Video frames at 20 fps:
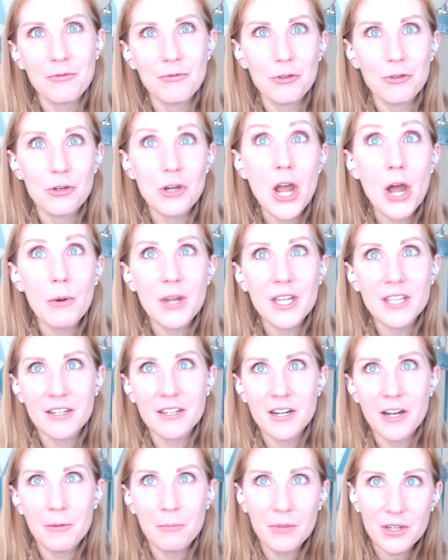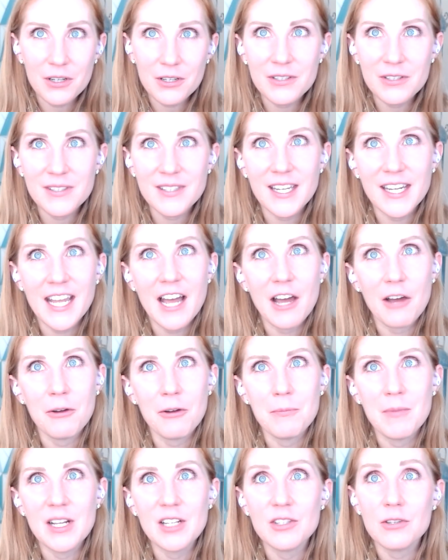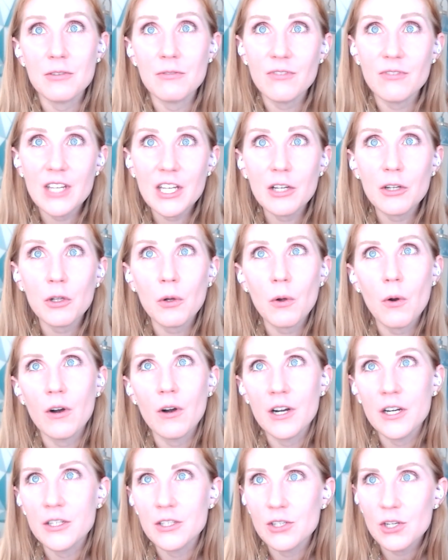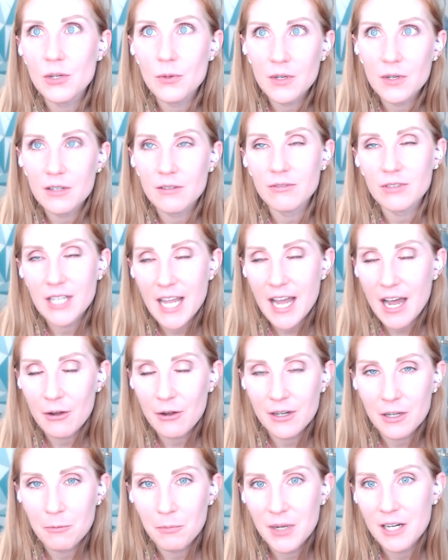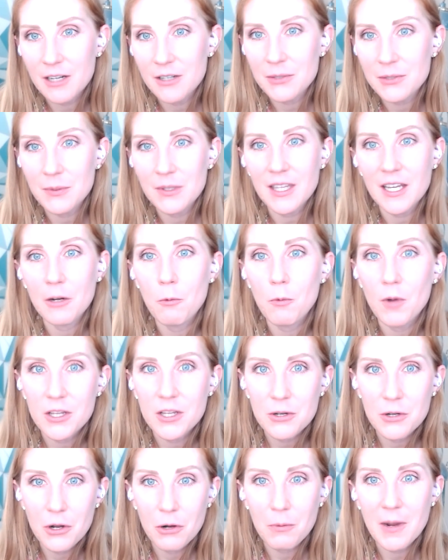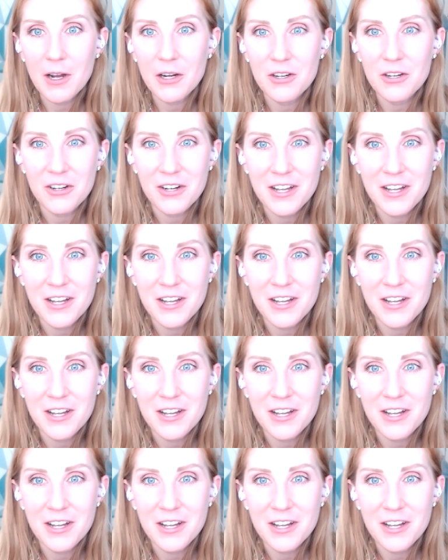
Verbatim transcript: knowing the numbers, like how it makes you feel, or intuitively how it compares with like what you know about your